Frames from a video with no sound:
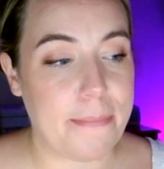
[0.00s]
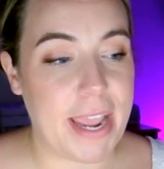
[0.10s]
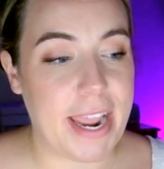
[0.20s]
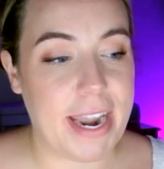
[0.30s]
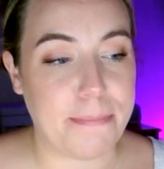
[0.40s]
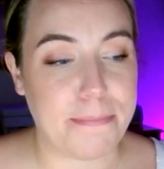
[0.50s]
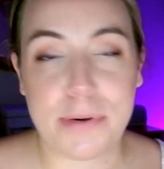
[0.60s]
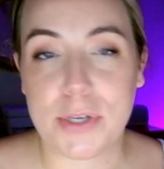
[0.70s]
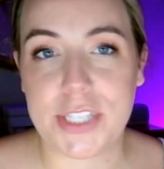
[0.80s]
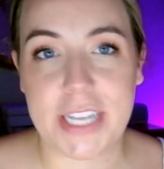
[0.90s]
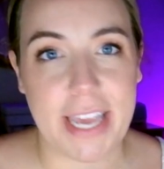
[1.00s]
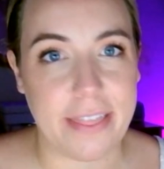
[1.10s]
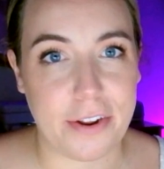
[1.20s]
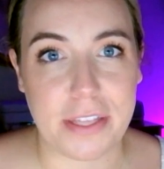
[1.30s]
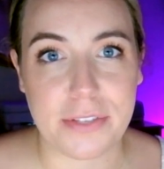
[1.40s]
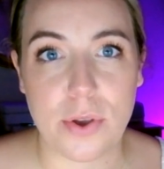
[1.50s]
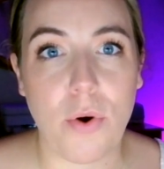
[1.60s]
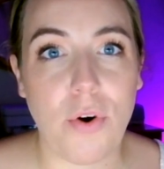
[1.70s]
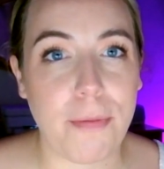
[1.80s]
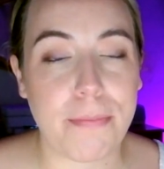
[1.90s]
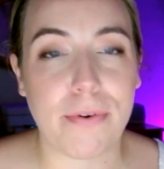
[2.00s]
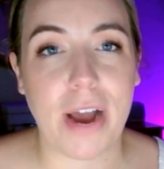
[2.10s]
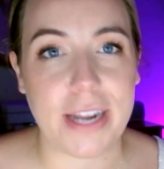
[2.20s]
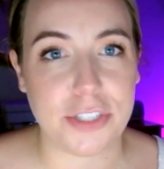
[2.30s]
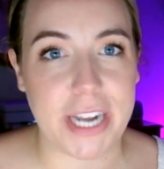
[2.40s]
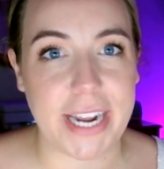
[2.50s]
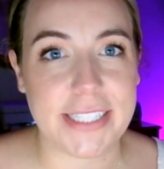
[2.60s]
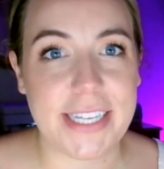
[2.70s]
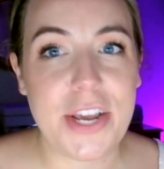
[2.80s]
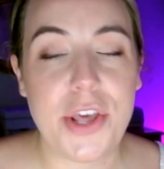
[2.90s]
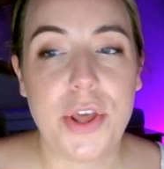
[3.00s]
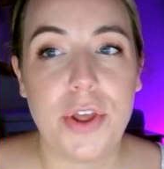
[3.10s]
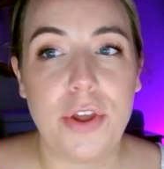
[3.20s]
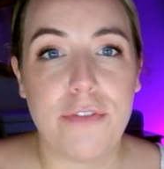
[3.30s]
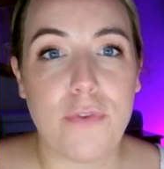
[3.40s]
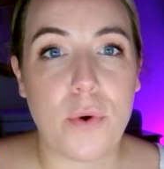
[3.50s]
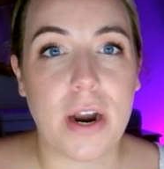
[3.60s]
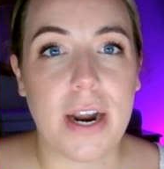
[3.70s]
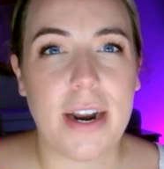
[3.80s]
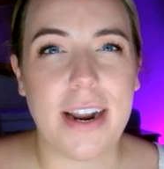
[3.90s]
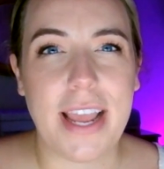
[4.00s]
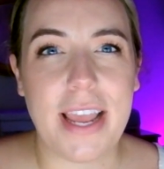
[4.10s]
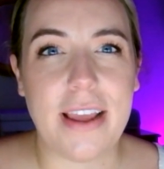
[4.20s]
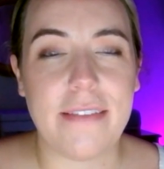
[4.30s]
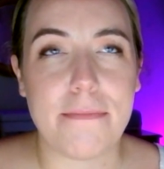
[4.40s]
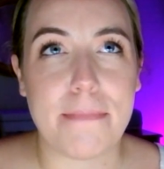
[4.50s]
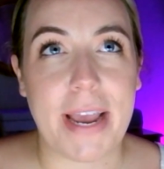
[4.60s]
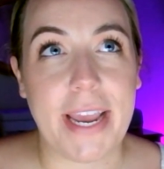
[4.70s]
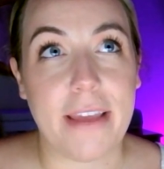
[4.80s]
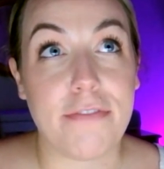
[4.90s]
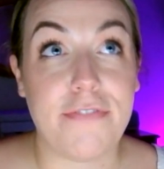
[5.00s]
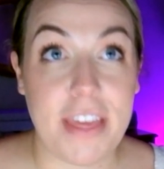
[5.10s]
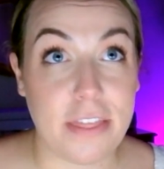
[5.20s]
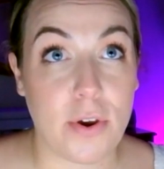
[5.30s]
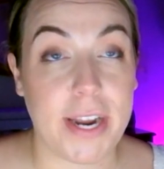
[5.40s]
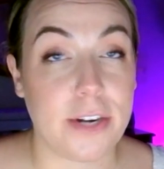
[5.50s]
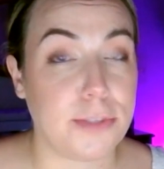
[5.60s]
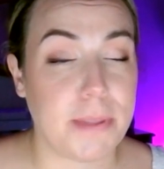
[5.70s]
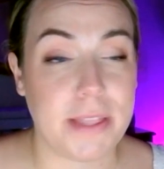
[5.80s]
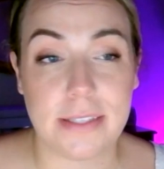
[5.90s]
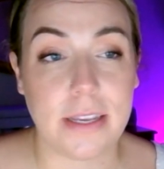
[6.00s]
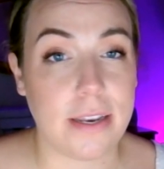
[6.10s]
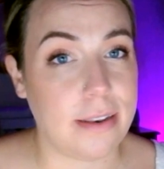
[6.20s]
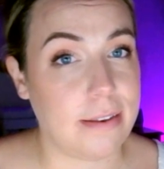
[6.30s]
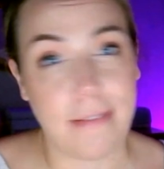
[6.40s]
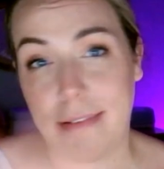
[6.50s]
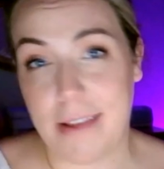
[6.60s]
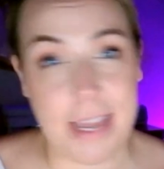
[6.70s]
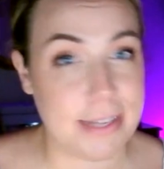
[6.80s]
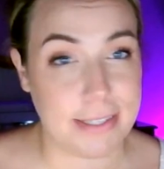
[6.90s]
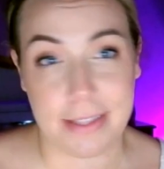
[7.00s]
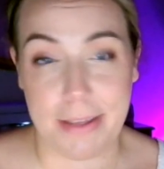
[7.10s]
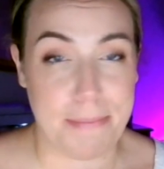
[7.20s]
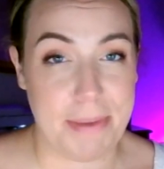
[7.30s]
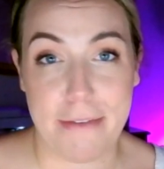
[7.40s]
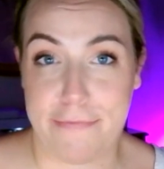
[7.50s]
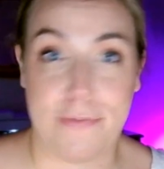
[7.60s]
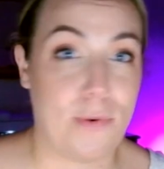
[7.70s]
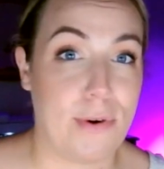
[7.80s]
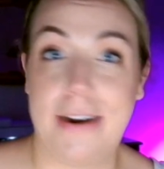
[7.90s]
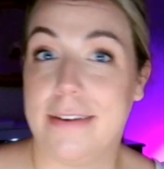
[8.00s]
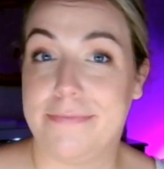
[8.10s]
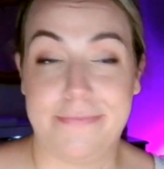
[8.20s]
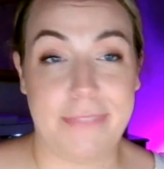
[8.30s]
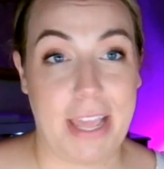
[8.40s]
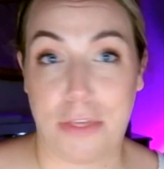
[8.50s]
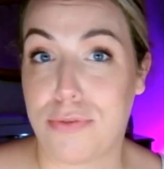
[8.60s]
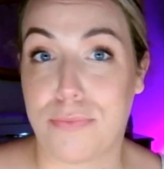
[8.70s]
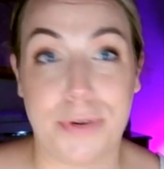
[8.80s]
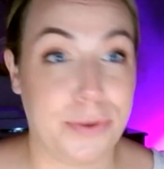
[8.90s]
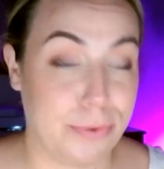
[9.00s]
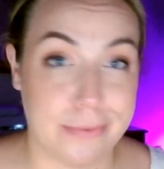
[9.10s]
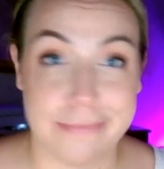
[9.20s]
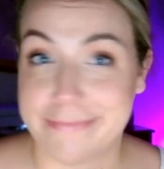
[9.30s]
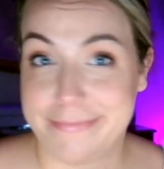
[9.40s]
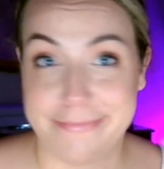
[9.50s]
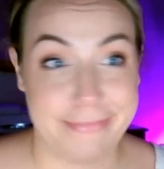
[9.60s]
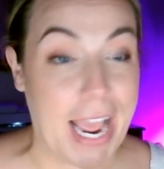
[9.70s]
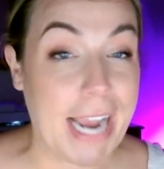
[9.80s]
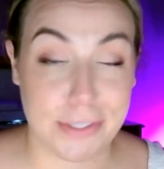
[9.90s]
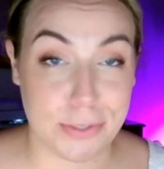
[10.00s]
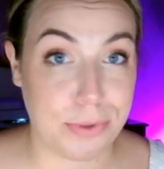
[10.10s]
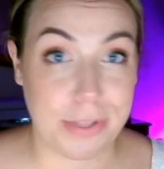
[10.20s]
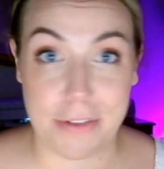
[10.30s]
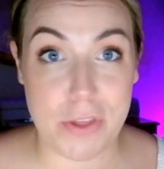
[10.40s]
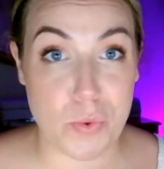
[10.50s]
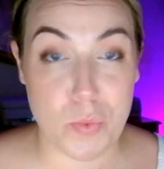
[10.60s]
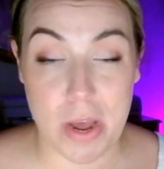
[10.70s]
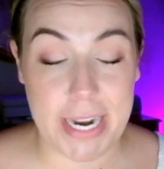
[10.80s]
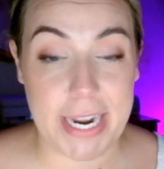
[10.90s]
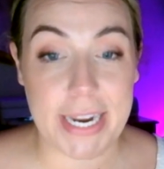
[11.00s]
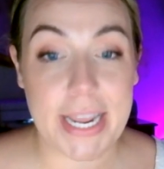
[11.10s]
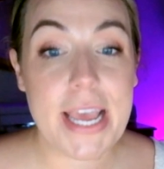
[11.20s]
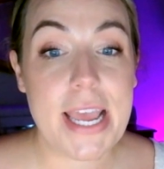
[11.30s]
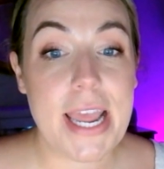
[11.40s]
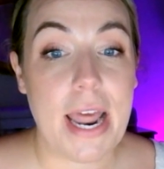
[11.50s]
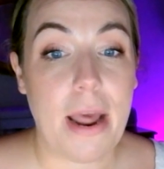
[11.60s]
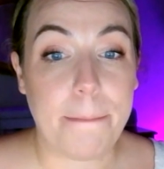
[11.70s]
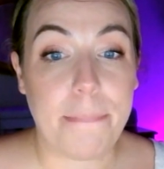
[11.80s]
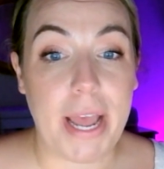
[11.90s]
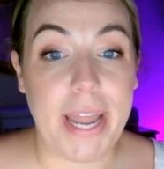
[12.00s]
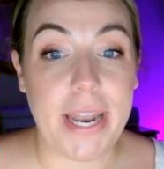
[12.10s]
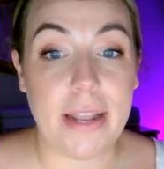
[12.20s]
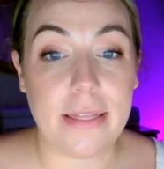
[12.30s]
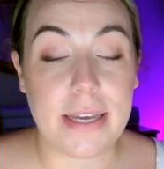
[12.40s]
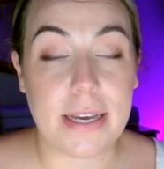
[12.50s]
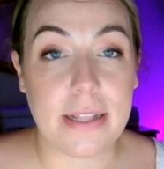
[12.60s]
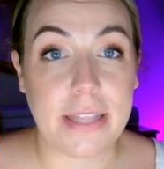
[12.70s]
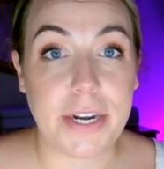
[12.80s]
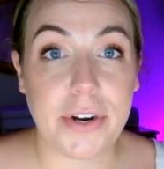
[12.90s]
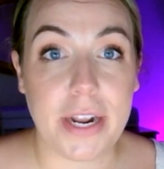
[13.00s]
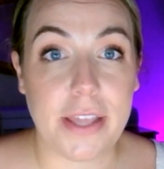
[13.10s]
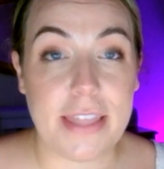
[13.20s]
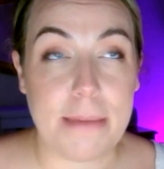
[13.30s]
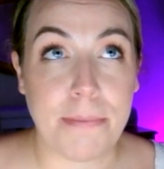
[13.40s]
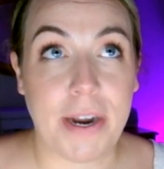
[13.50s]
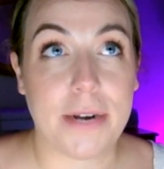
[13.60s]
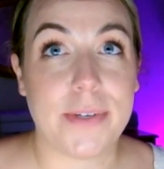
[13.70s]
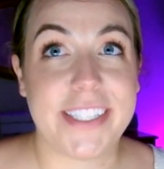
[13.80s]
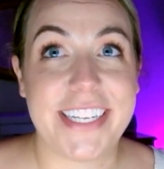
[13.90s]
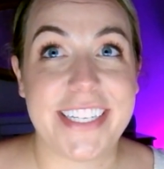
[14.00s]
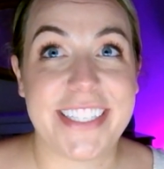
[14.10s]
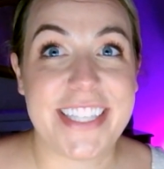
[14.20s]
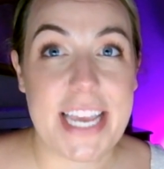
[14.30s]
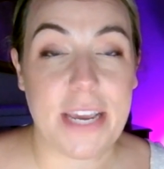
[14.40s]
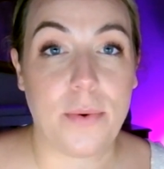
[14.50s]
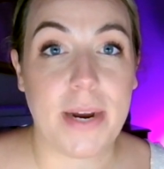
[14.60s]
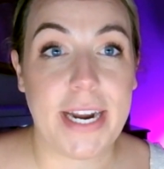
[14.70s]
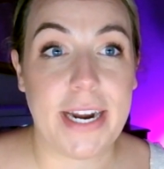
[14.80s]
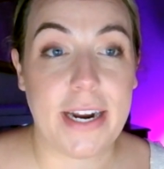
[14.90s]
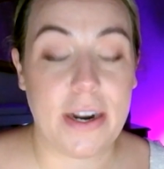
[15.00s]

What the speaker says: and I put together this whole project for my fifth graders, but this could easily be for through high school if you wanted. But the literary theme park was this thing where